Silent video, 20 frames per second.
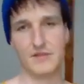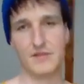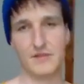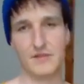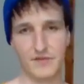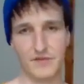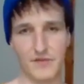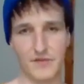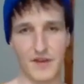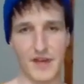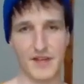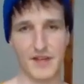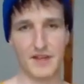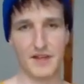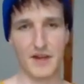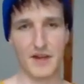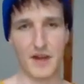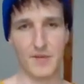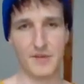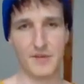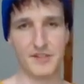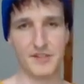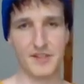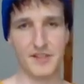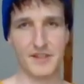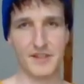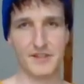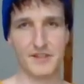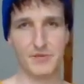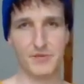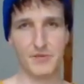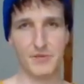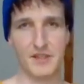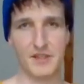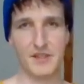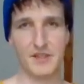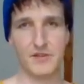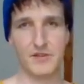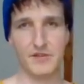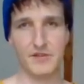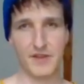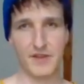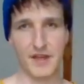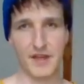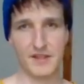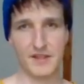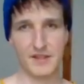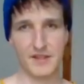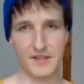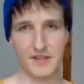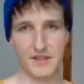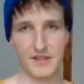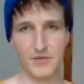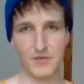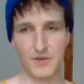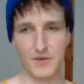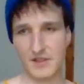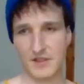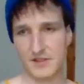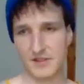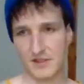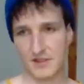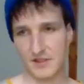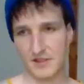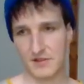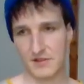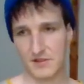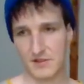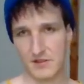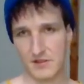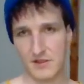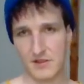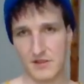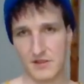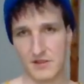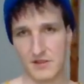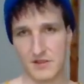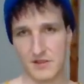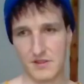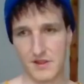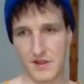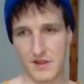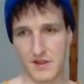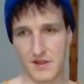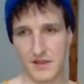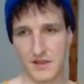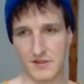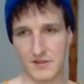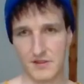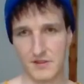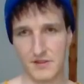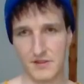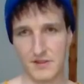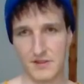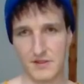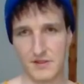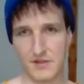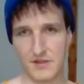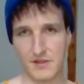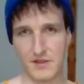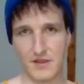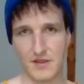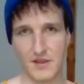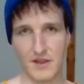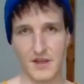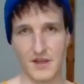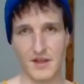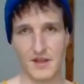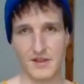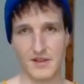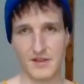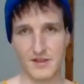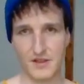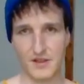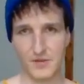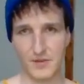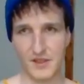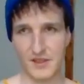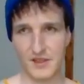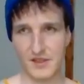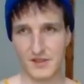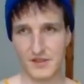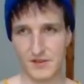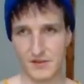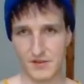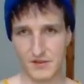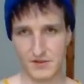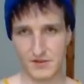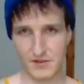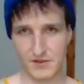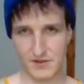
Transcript: fight climate change, we need to fight inequality. So this is his thing. So this is the thing we need to